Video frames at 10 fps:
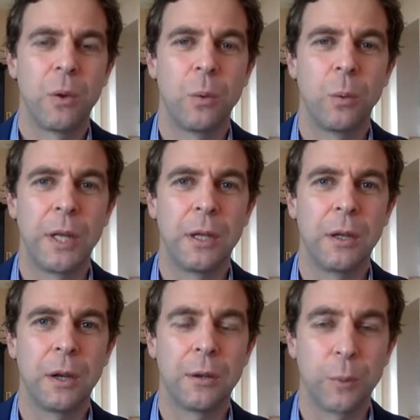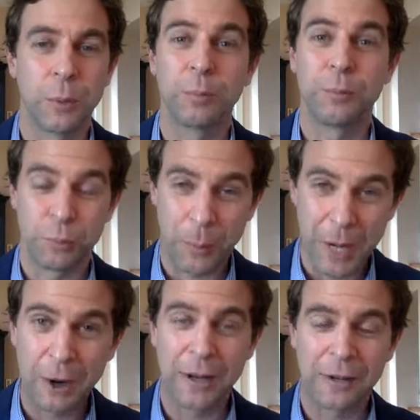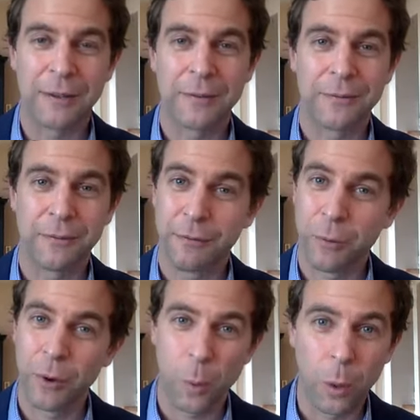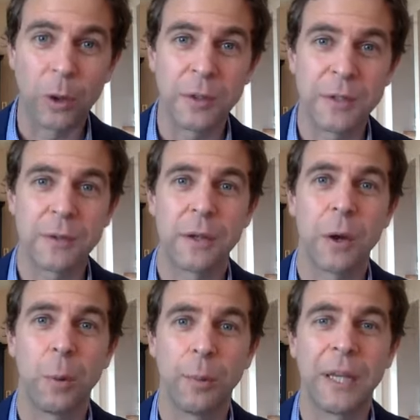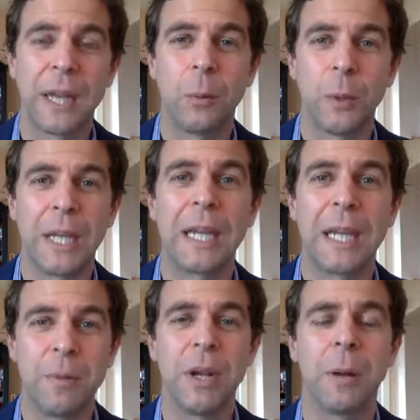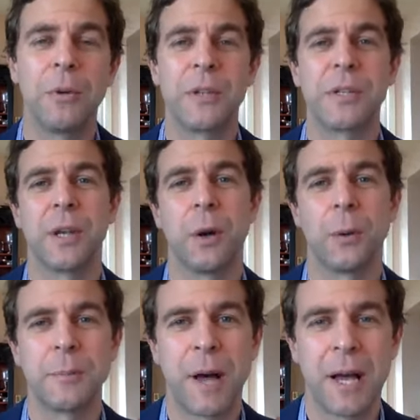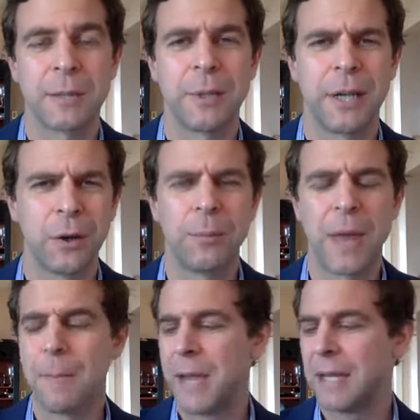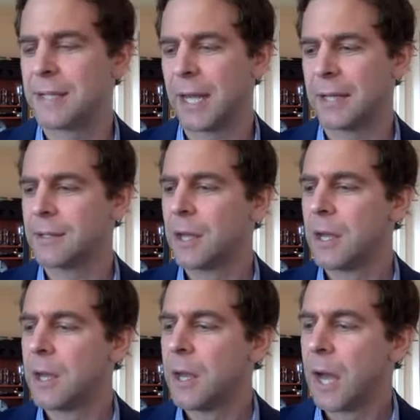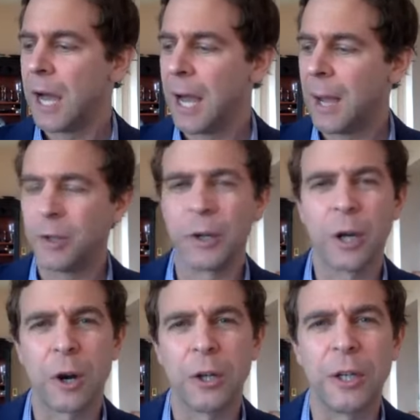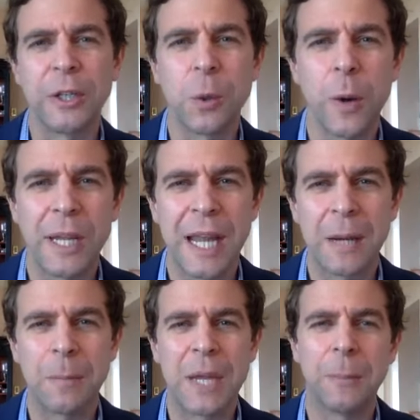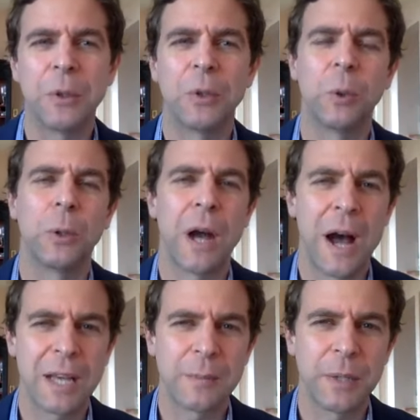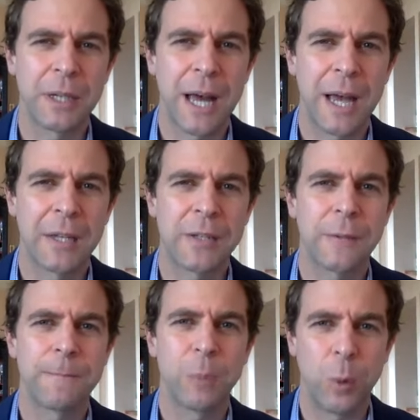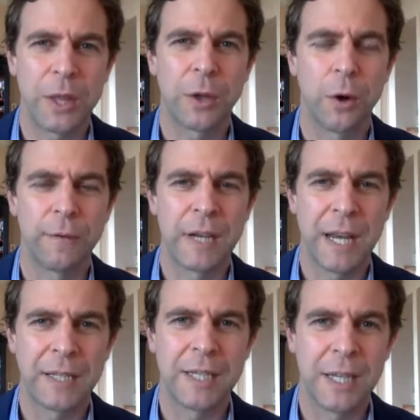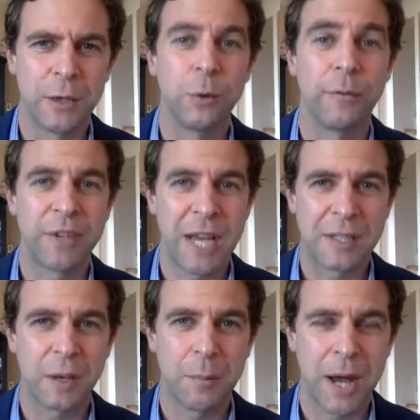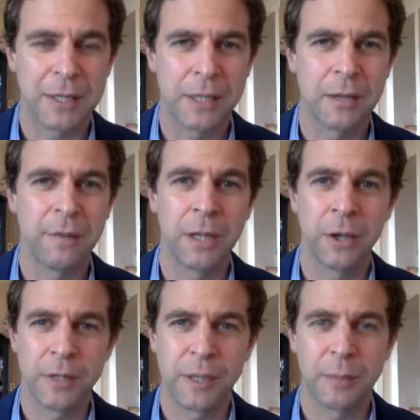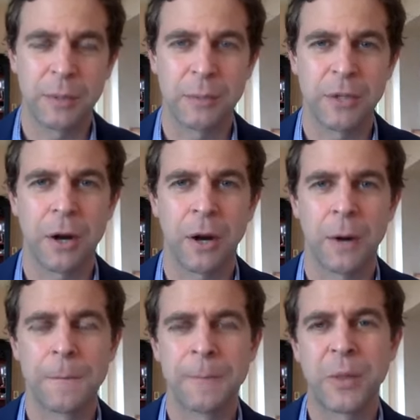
we, we're preparing for the worst, hoping that we can keep the numbers as low as possible. I hope that made sense. Uh, there are currently 28 people who are hospitalized with COVID 19 who have tested positive and their symptoms are